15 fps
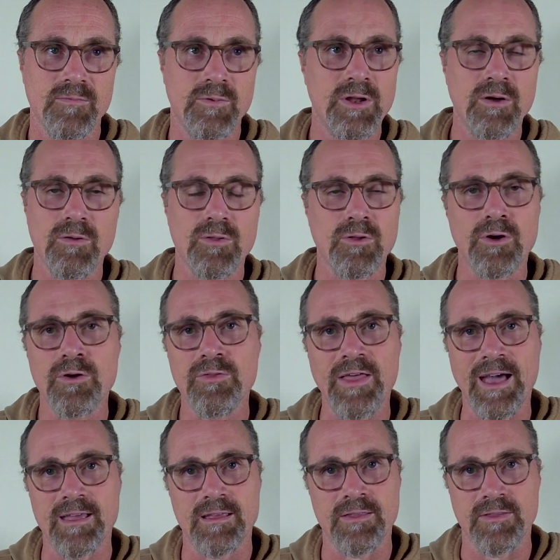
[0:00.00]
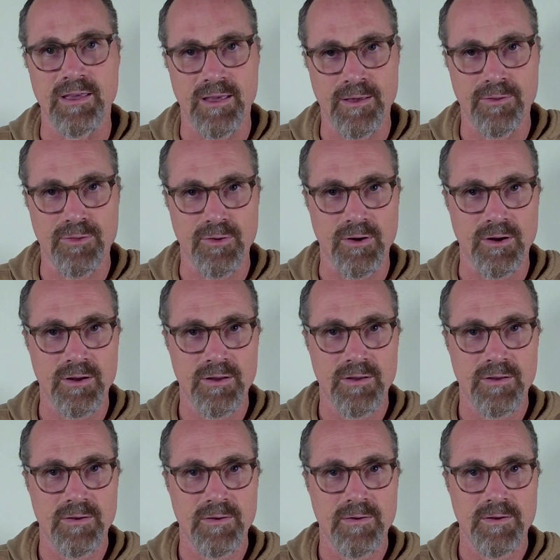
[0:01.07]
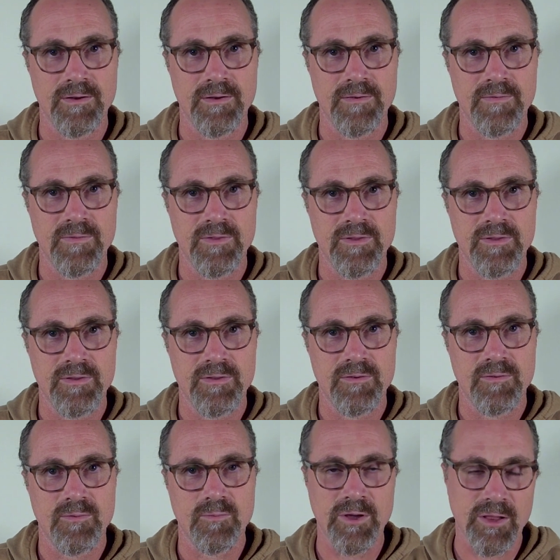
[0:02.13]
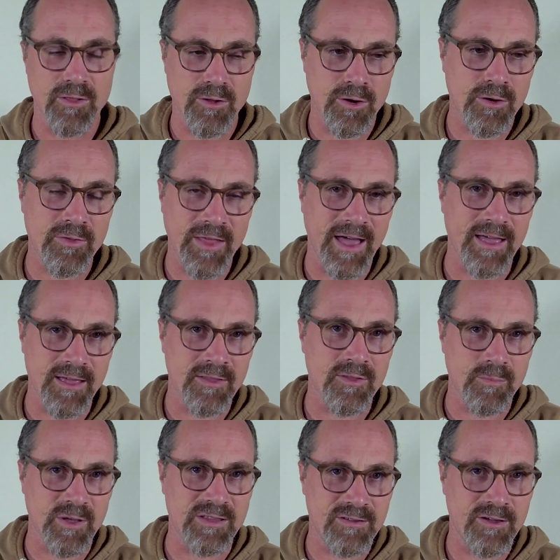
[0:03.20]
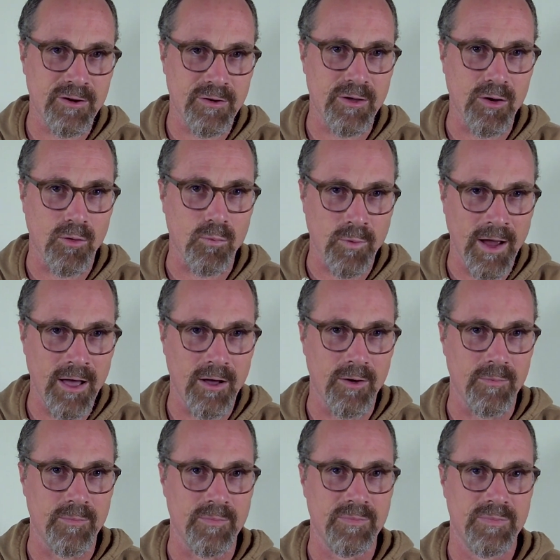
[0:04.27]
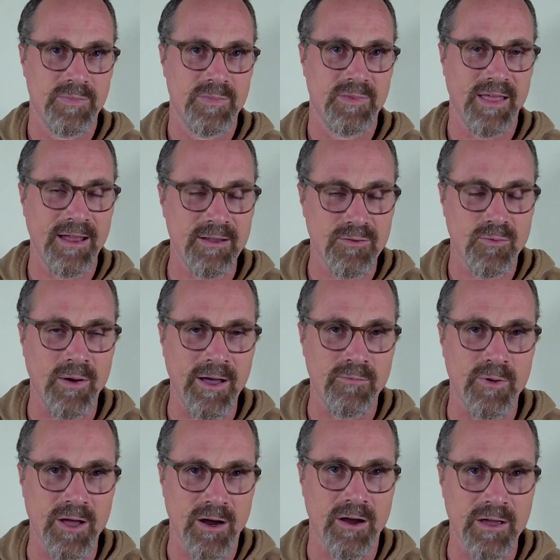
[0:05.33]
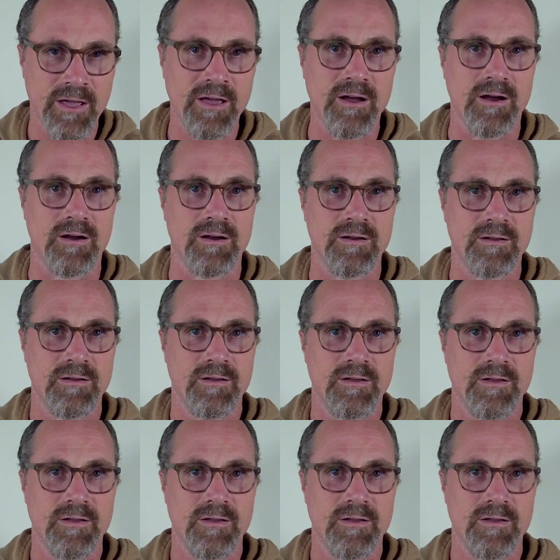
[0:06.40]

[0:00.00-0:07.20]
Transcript: We don't learn that in the ether. We learn that in the material realm. That is why we are here.